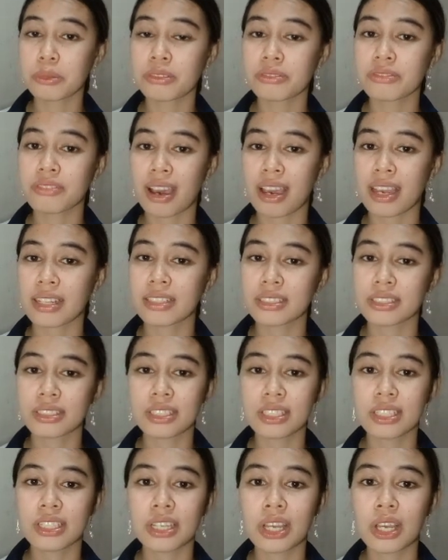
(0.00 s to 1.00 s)
provides
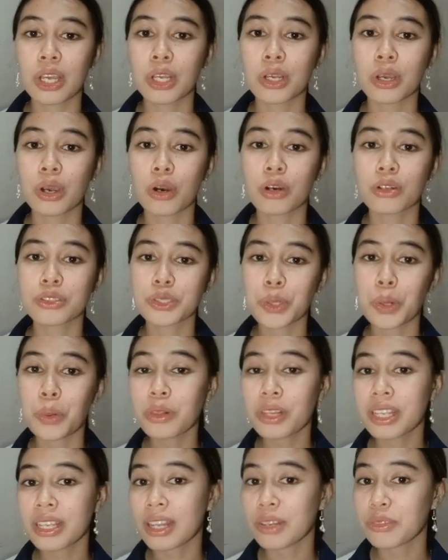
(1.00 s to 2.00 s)
the
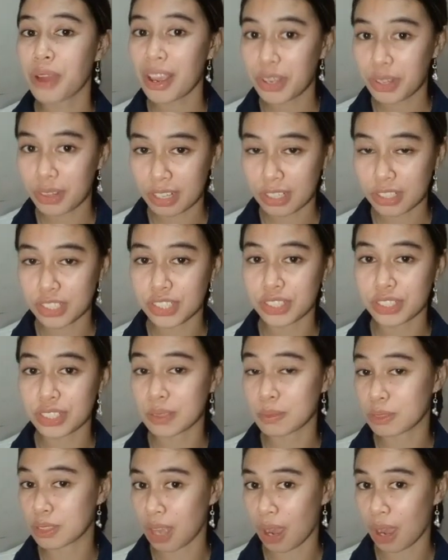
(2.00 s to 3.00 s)
controlling and regulation of